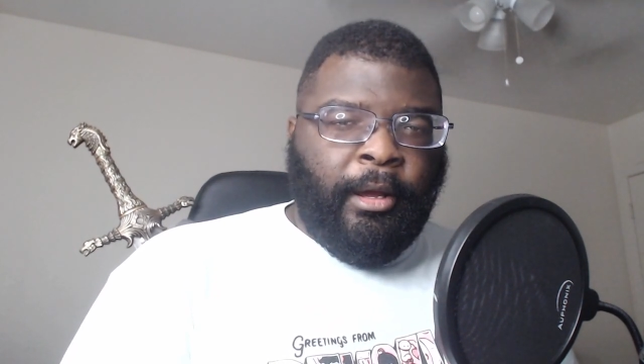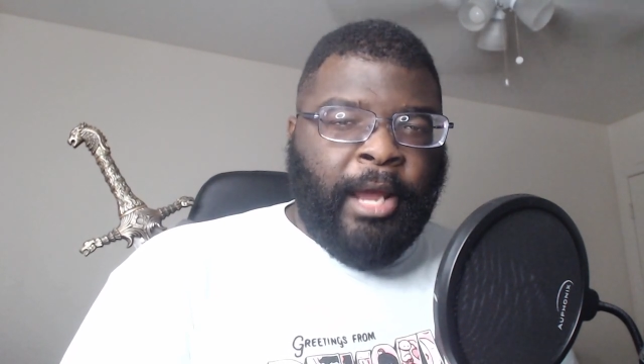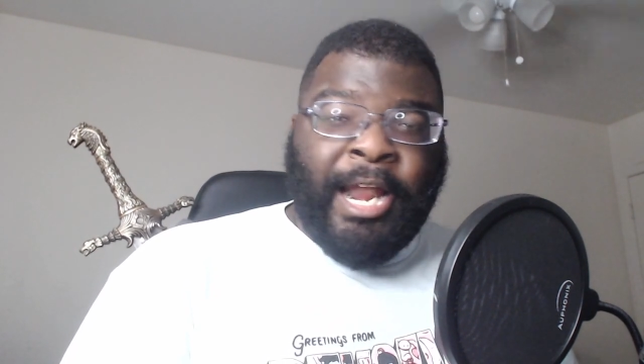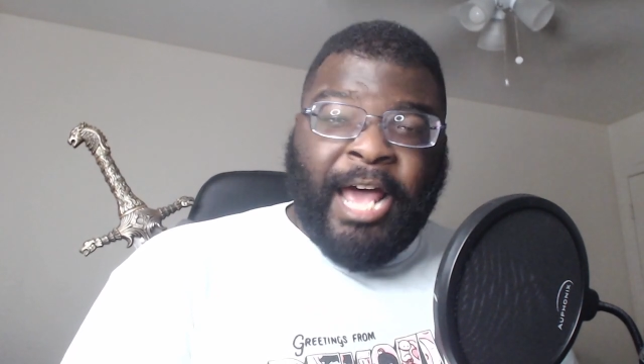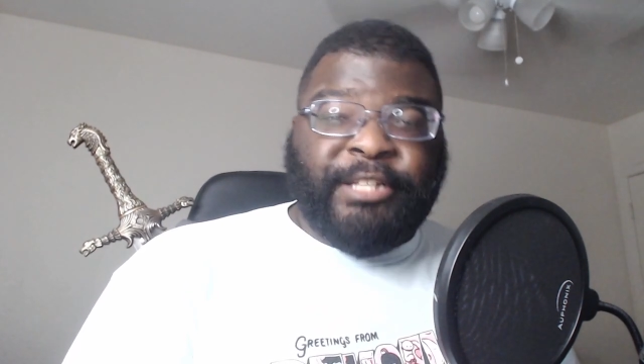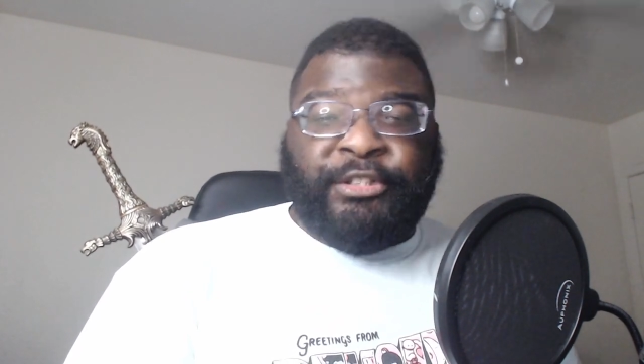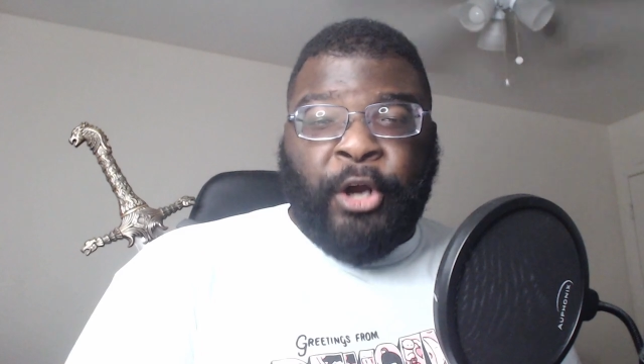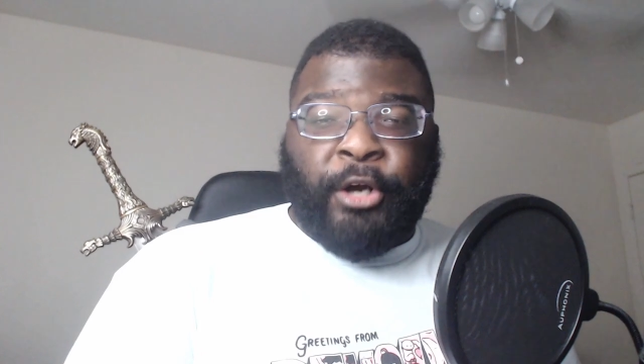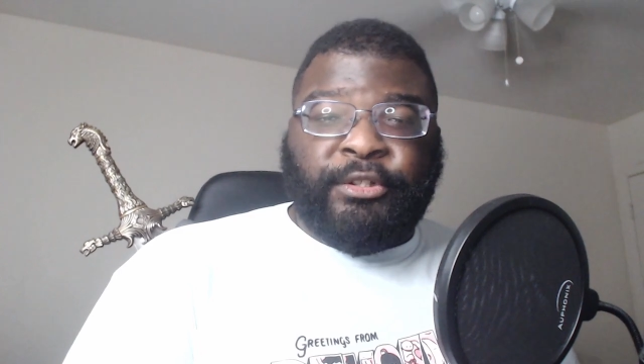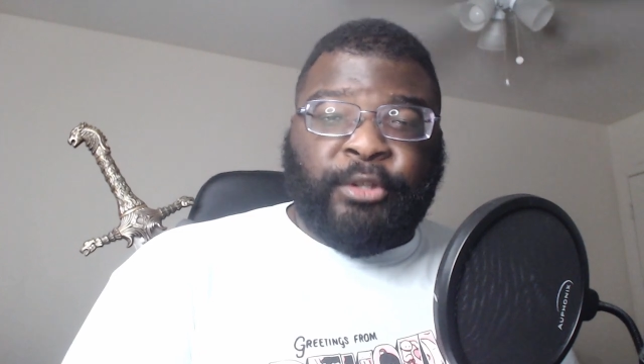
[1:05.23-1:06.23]
and as
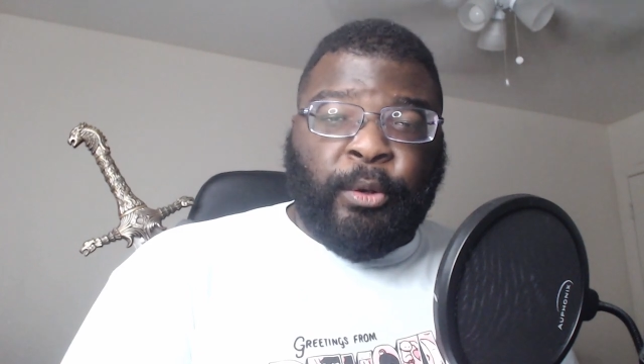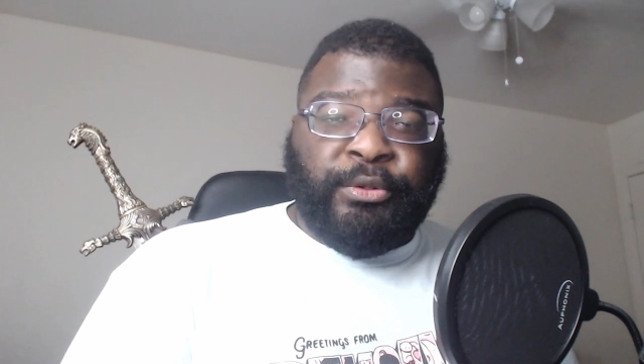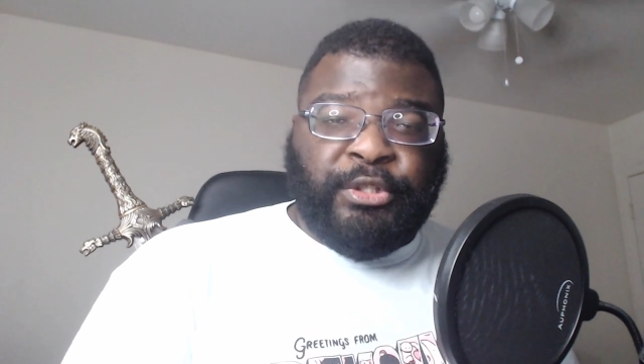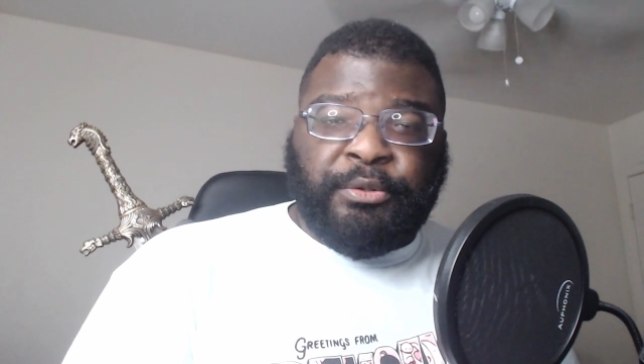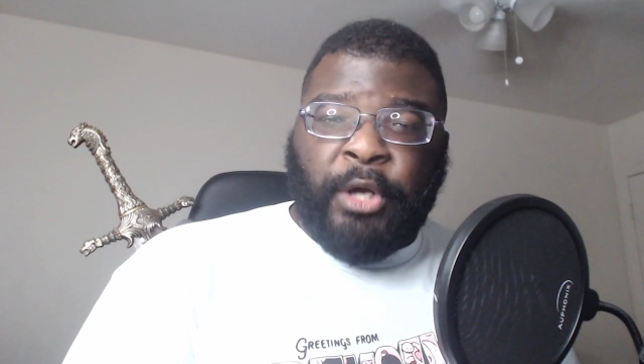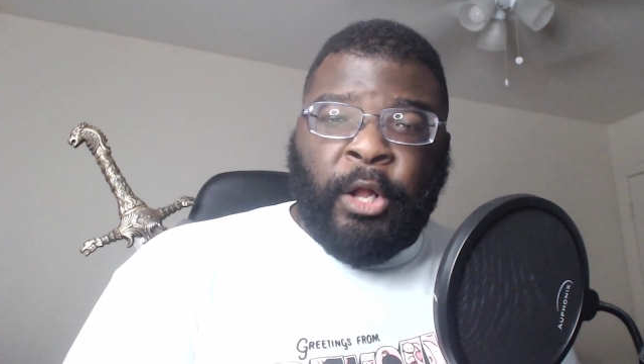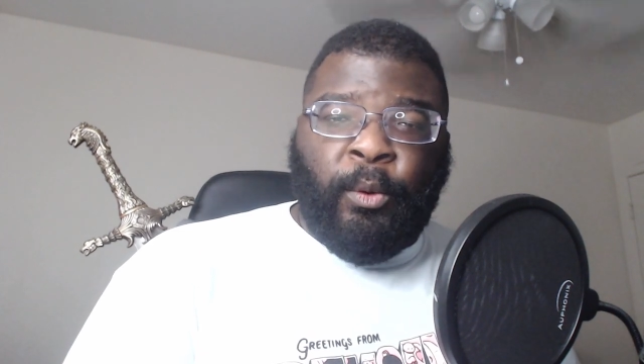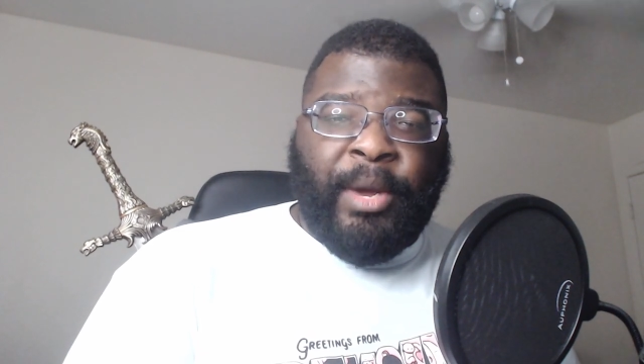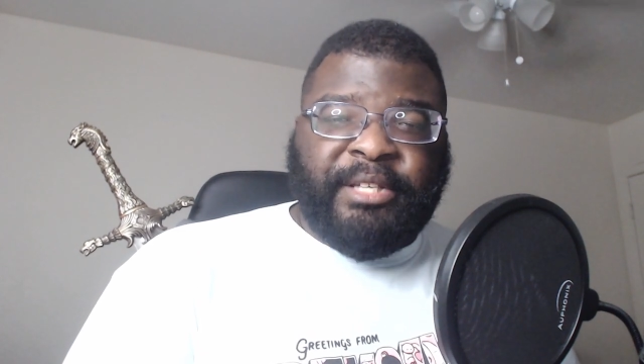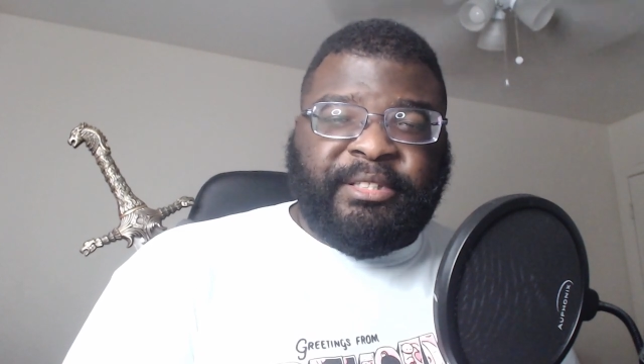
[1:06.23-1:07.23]
Dark Souls used to
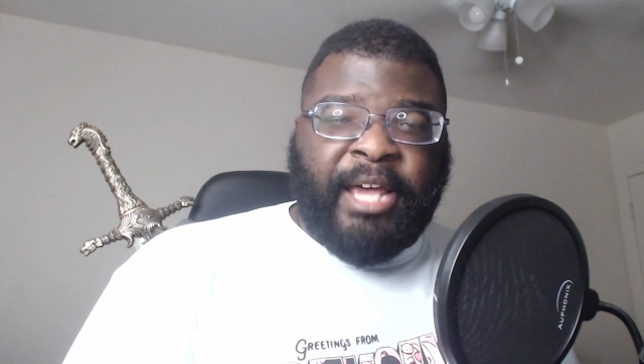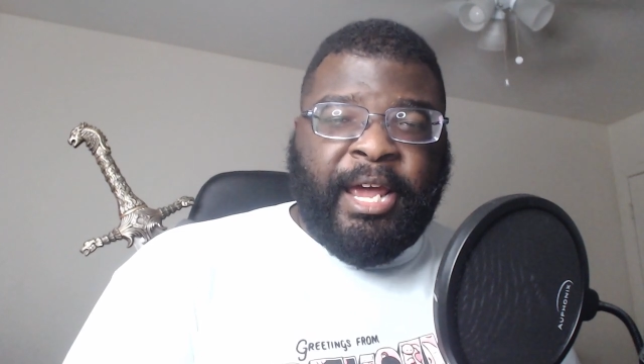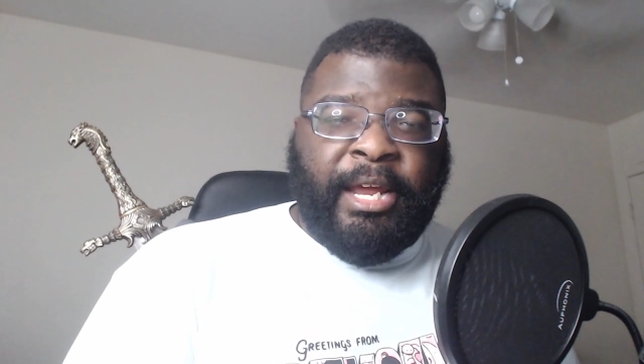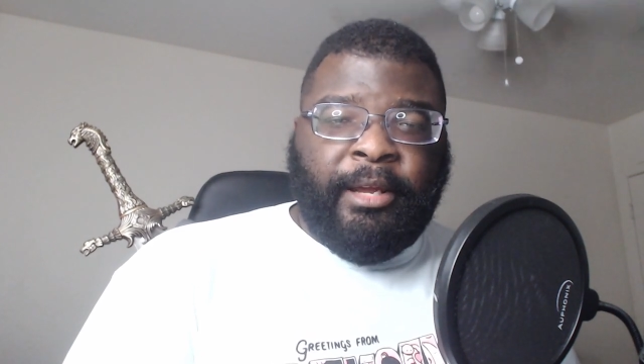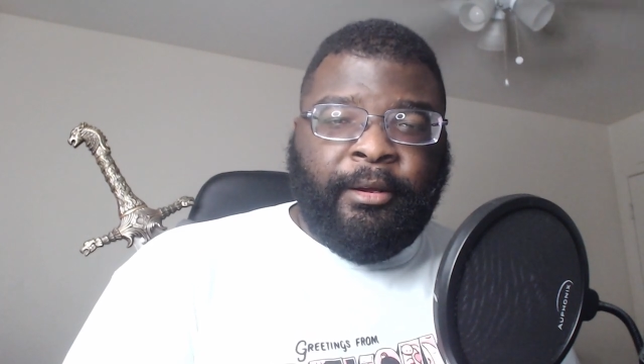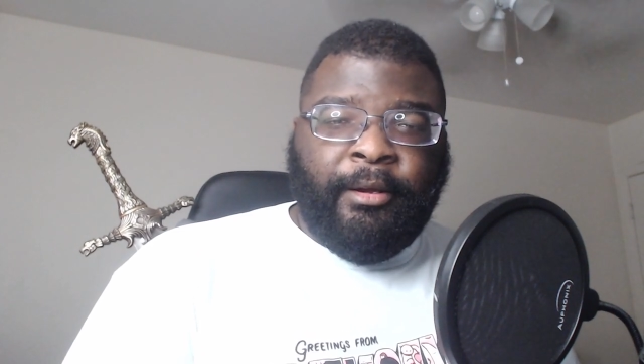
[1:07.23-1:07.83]
always say,